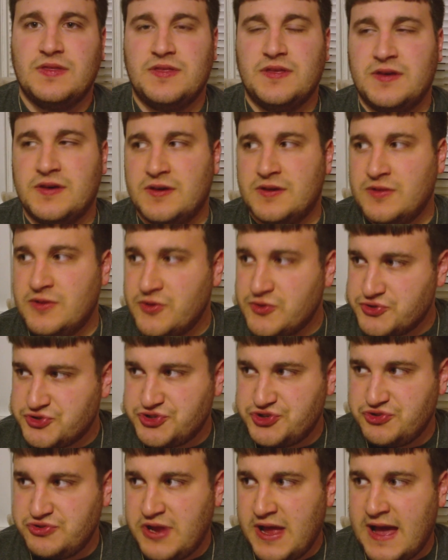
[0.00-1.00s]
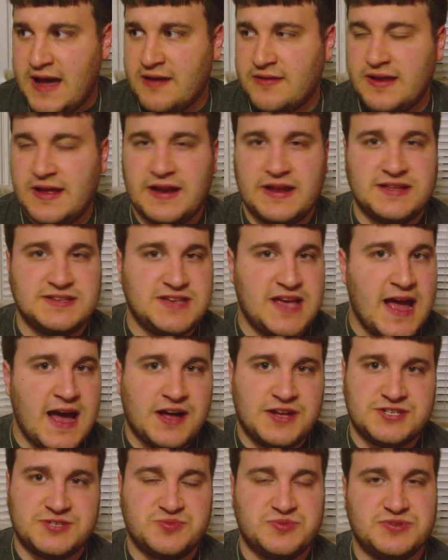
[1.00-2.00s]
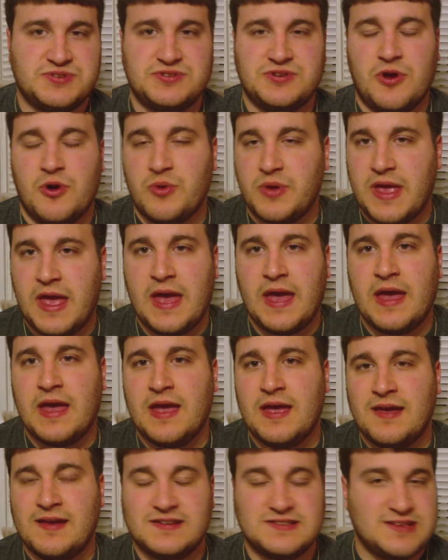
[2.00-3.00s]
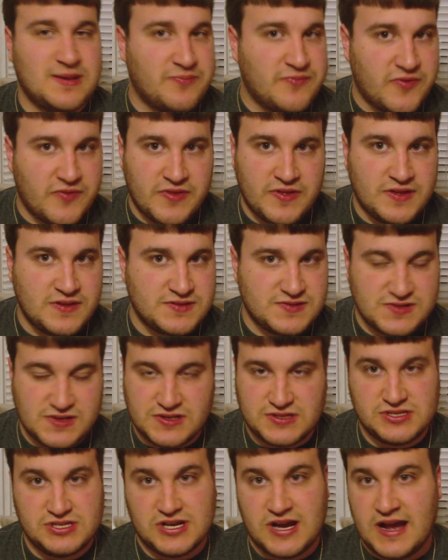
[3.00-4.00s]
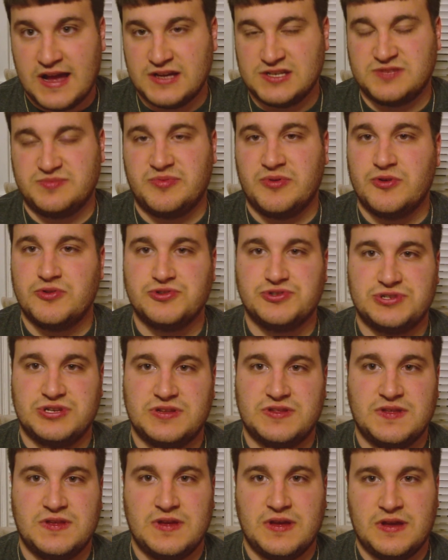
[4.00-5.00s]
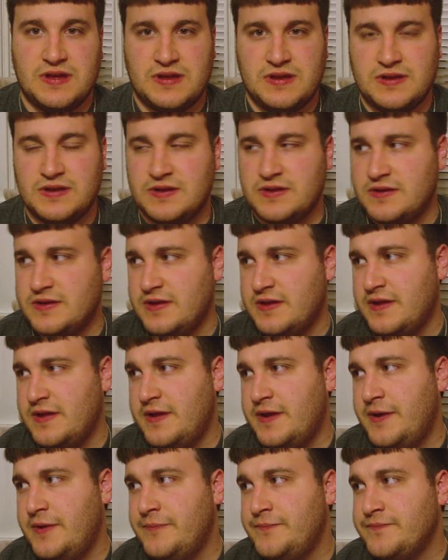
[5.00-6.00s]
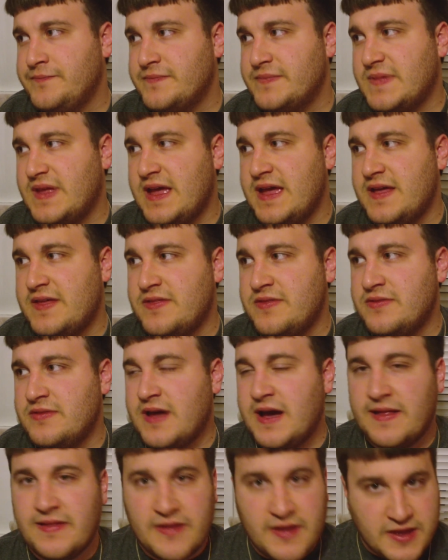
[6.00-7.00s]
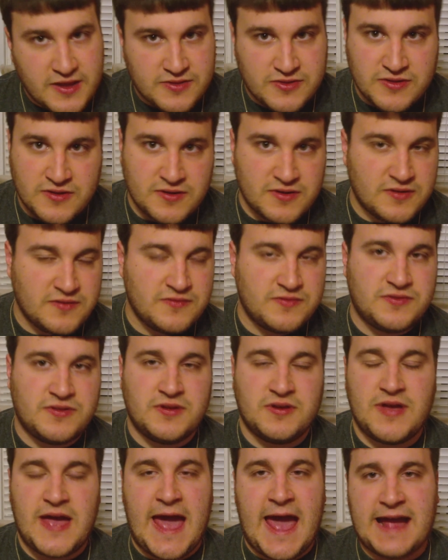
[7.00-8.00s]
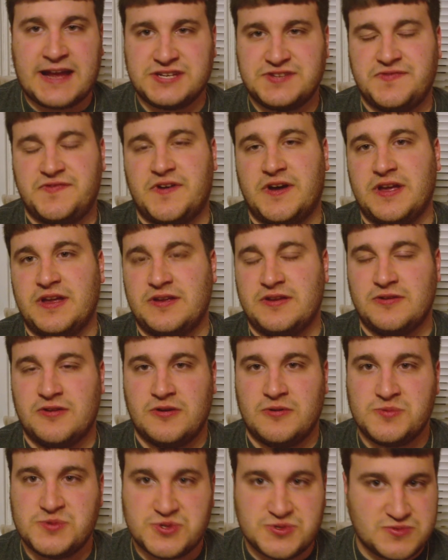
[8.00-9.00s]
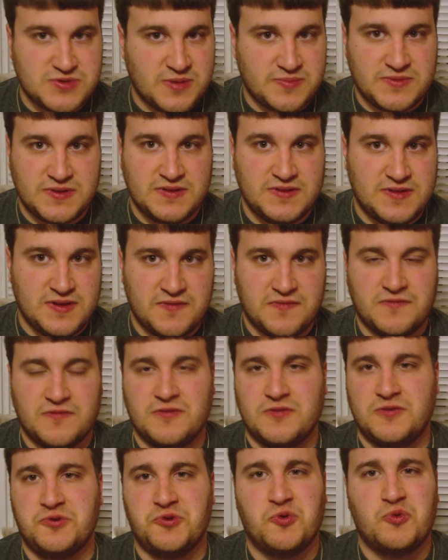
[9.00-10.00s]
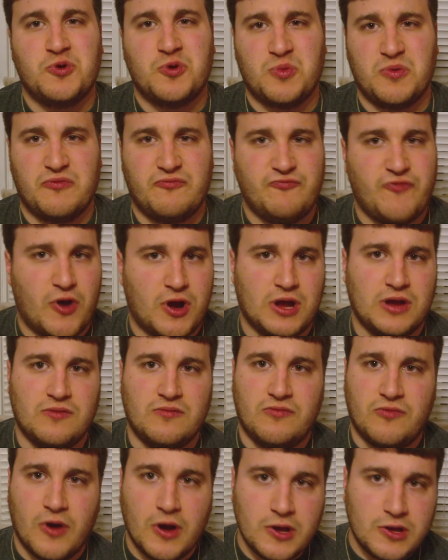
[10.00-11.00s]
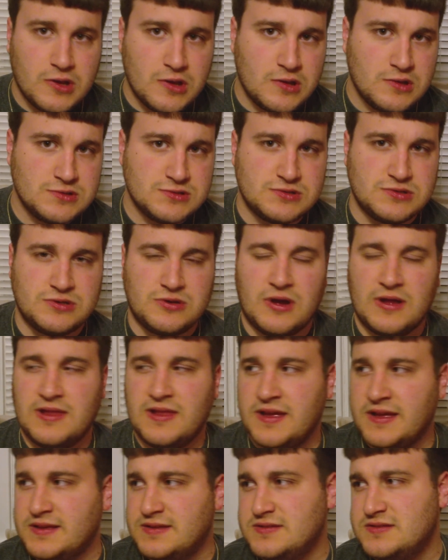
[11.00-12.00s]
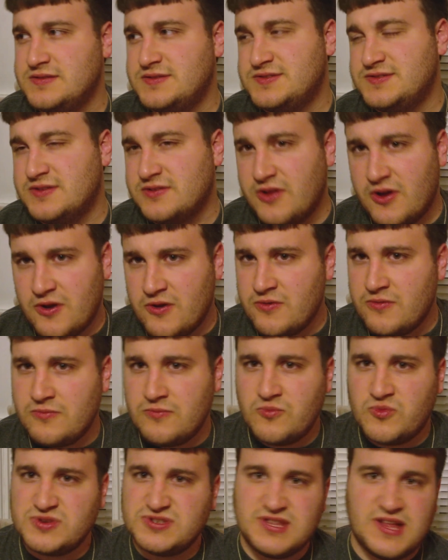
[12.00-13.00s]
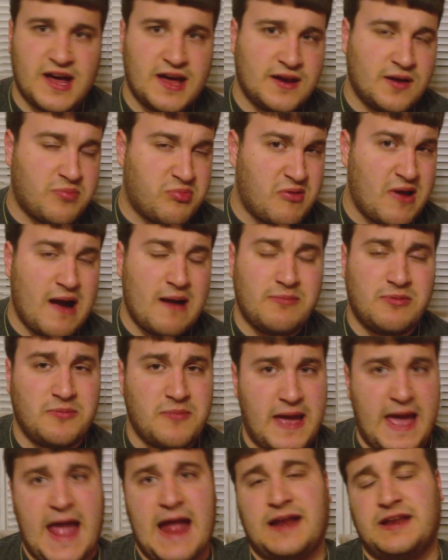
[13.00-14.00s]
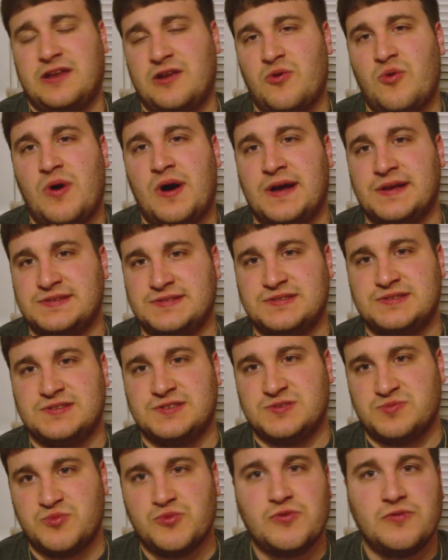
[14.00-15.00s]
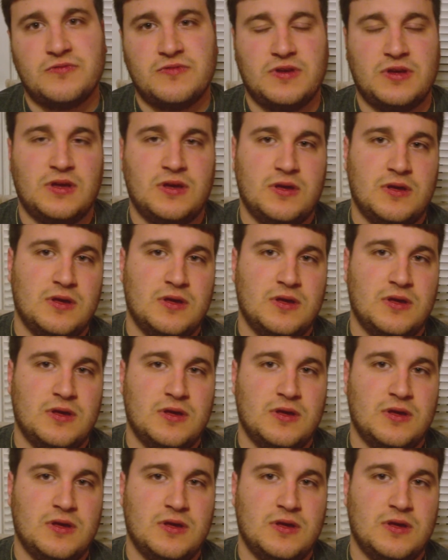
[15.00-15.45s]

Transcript: The little shootout at his house was okay, except for the CGI explosion at the end. And I like the axe fight, you know, it was something different. You know, what are we, fucking Vikings? You know, I like, Stallone was not a problem acting-wise in this movie.